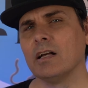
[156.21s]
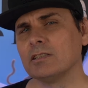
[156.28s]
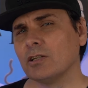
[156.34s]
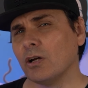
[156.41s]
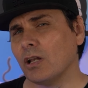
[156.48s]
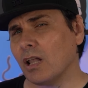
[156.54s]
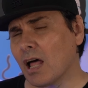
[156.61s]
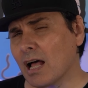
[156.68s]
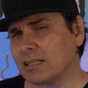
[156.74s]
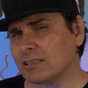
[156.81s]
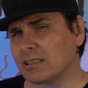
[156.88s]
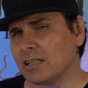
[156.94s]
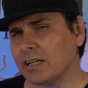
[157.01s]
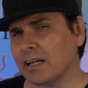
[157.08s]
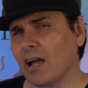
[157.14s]
So
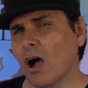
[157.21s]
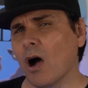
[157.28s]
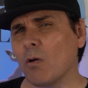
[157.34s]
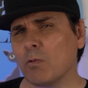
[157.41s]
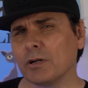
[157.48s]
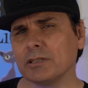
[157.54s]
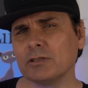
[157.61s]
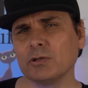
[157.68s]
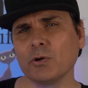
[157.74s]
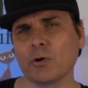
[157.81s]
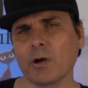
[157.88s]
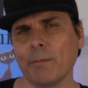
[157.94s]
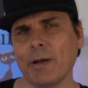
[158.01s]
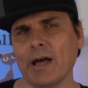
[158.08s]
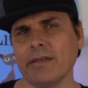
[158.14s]
lastly, I want to
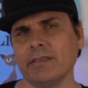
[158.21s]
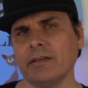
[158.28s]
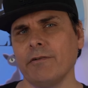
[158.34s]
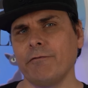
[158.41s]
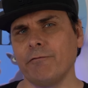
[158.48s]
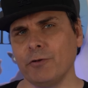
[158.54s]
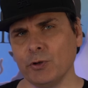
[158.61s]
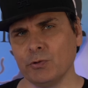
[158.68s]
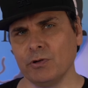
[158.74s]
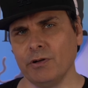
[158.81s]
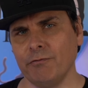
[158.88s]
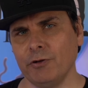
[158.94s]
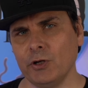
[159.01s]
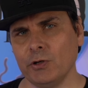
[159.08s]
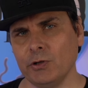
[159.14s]
talk about the field
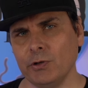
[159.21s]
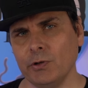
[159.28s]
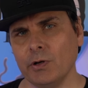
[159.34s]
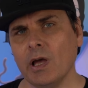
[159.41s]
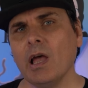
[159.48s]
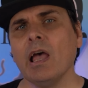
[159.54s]
of view.